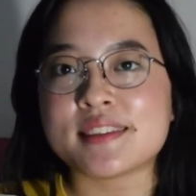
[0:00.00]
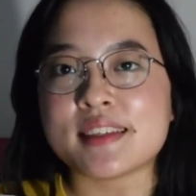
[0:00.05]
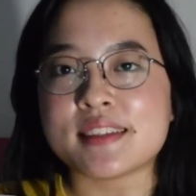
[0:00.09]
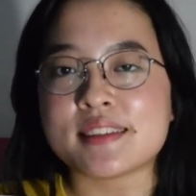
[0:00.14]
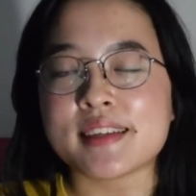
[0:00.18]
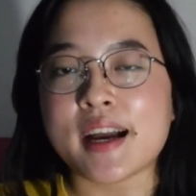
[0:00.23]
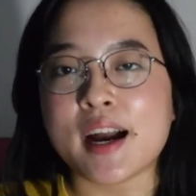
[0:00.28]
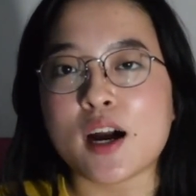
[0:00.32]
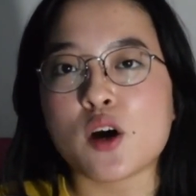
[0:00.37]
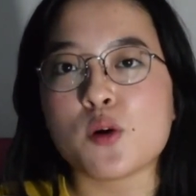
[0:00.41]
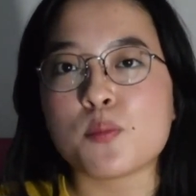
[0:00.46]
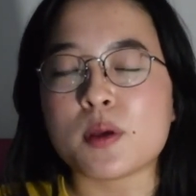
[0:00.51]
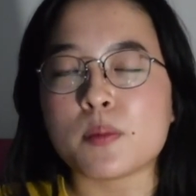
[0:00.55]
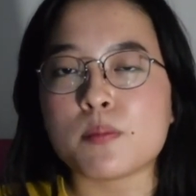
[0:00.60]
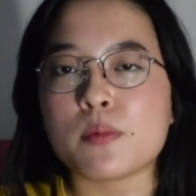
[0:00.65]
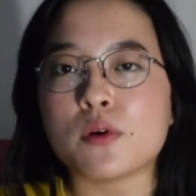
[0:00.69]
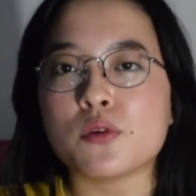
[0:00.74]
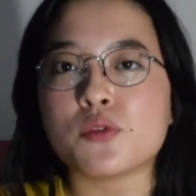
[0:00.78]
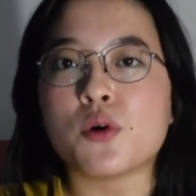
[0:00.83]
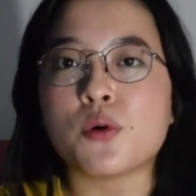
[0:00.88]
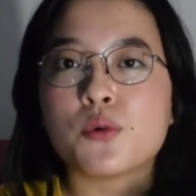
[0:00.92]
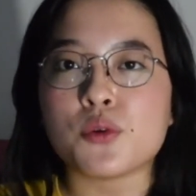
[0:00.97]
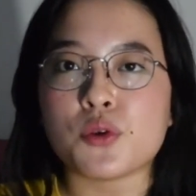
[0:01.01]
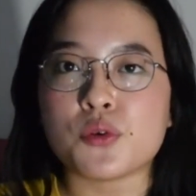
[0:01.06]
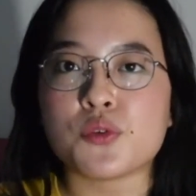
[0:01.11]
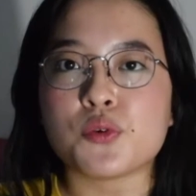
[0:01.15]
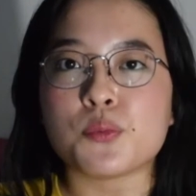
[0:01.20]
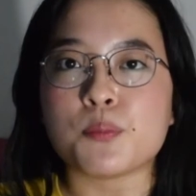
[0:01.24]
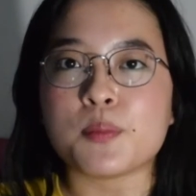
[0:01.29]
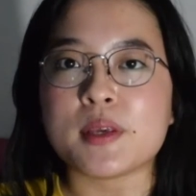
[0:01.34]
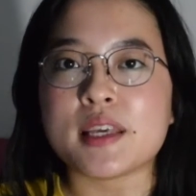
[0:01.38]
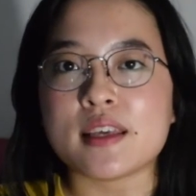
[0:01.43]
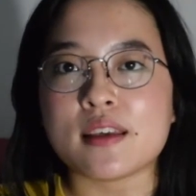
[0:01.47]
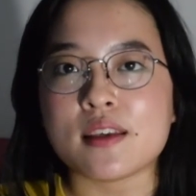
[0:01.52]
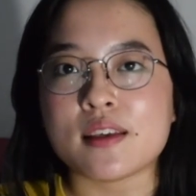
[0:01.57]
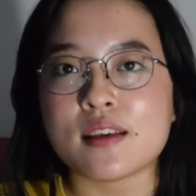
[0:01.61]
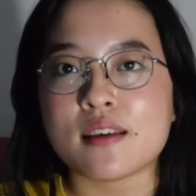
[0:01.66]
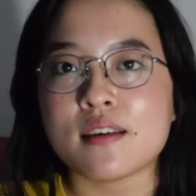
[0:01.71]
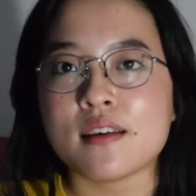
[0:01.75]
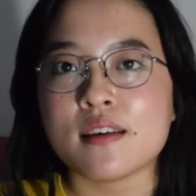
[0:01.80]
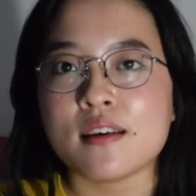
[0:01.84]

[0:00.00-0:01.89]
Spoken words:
it's how people know you to be.